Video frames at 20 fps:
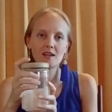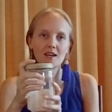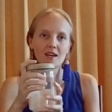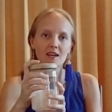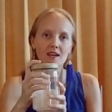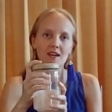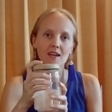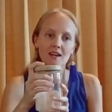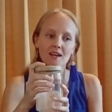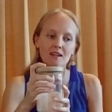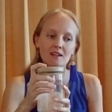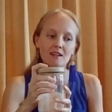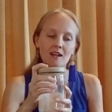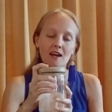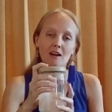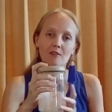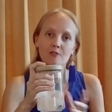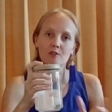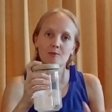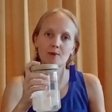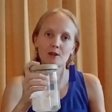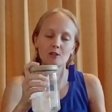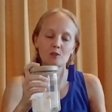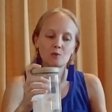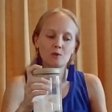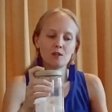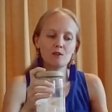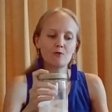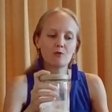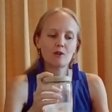And after about
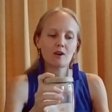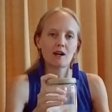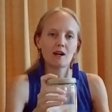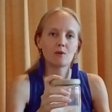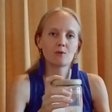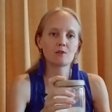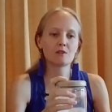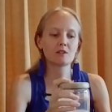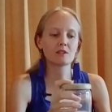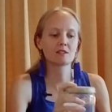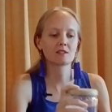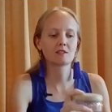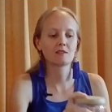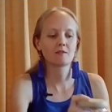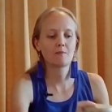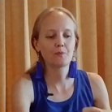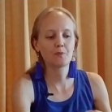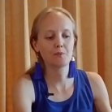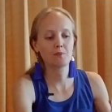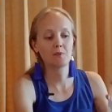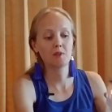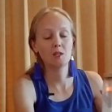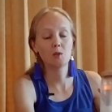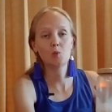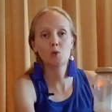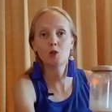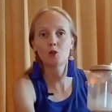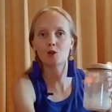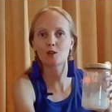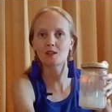24 hours, it
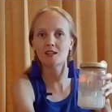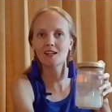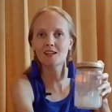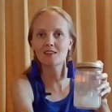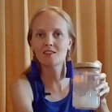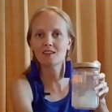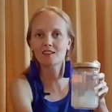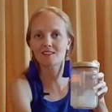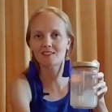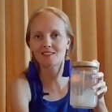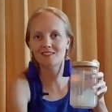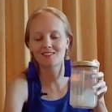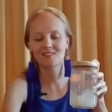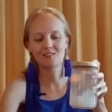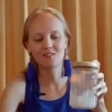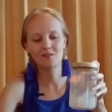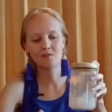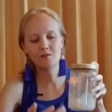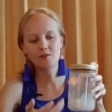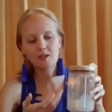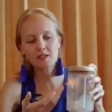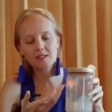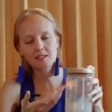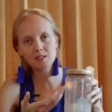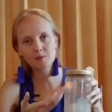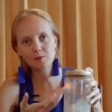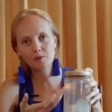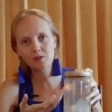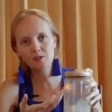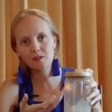will look like this. Very
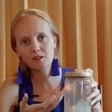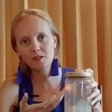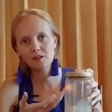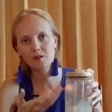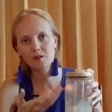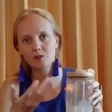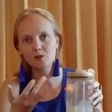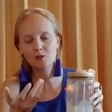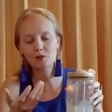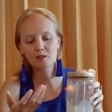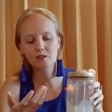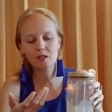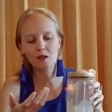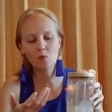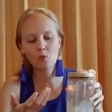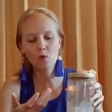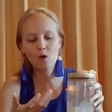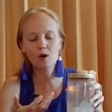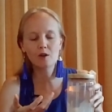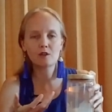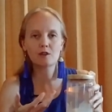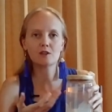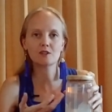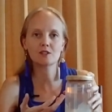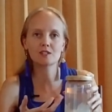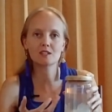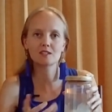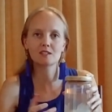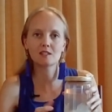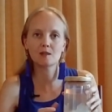similar, looks like water,
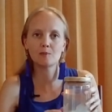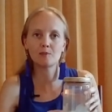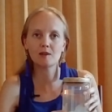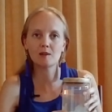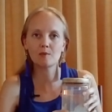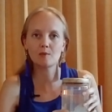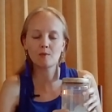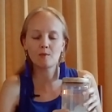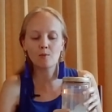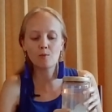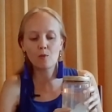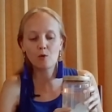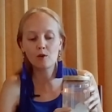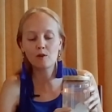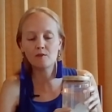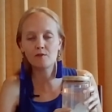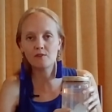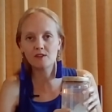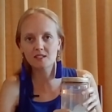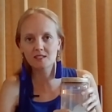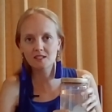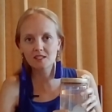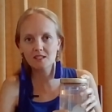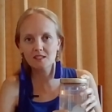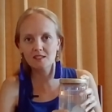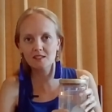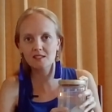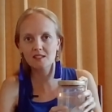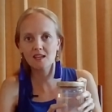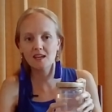just a bit more
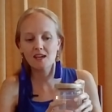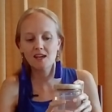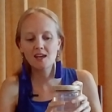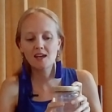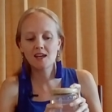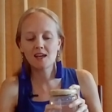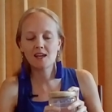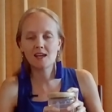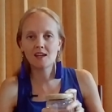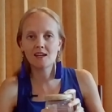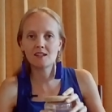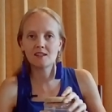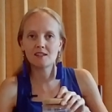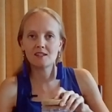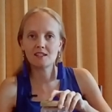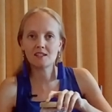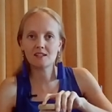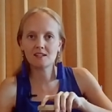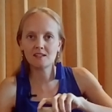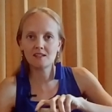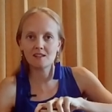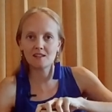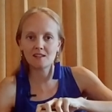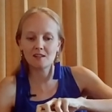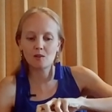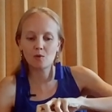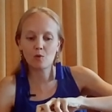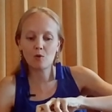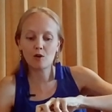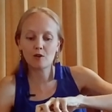viscous. And
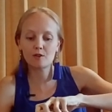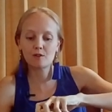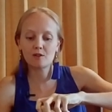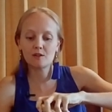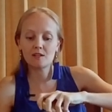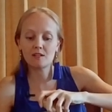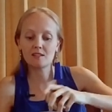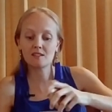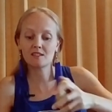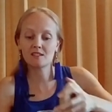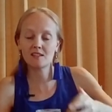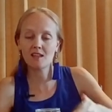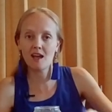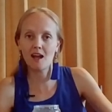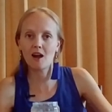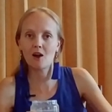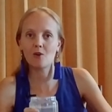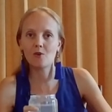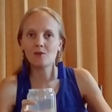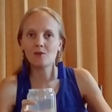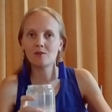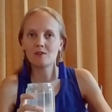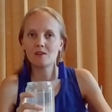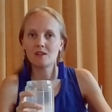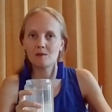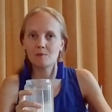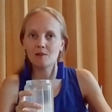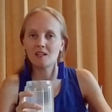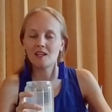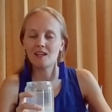the water is now
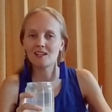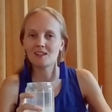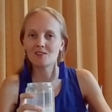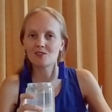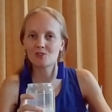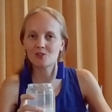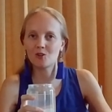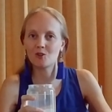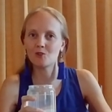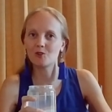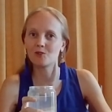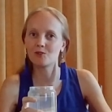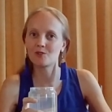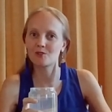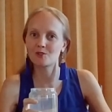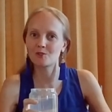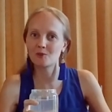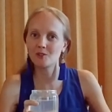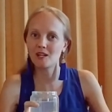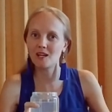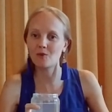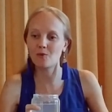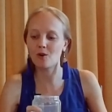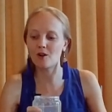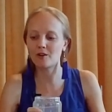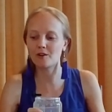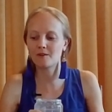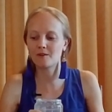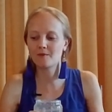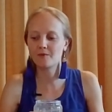Himalayan Salt Sole
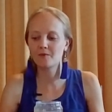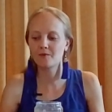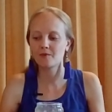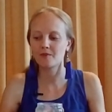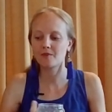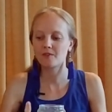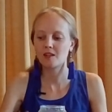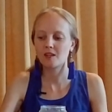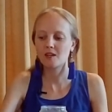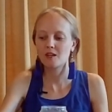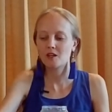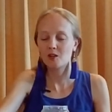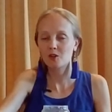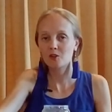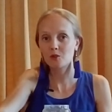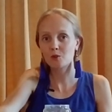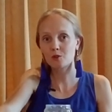Water. So